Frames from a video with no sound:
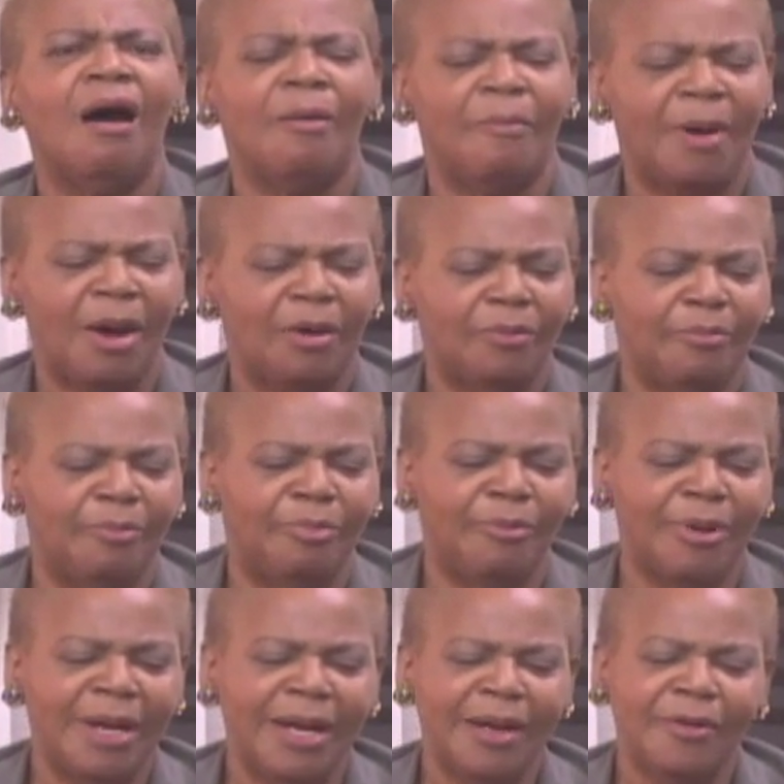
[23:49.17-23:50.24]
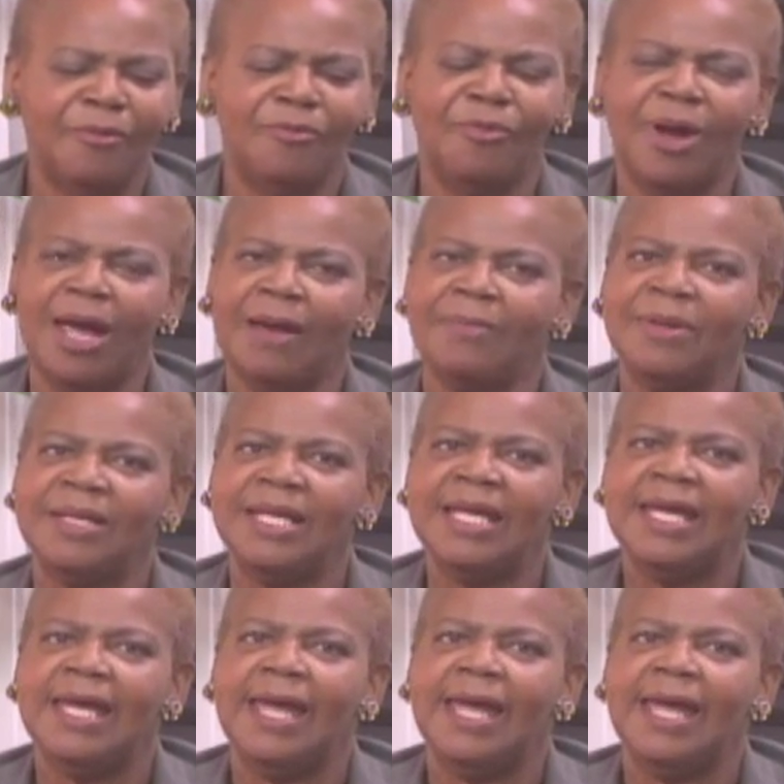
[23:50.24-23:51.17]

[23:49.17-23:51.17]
about Br'er Rabbit